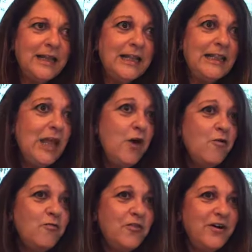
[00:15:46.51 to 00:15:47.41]

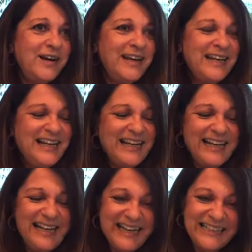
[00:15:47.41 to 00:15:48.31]
Glow for it.
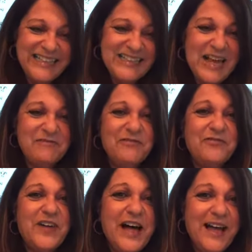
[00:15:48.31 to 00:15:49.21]
Just have
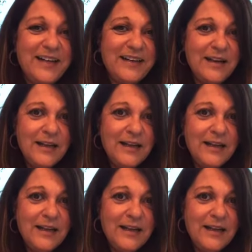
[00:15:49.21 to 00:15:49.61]
fun.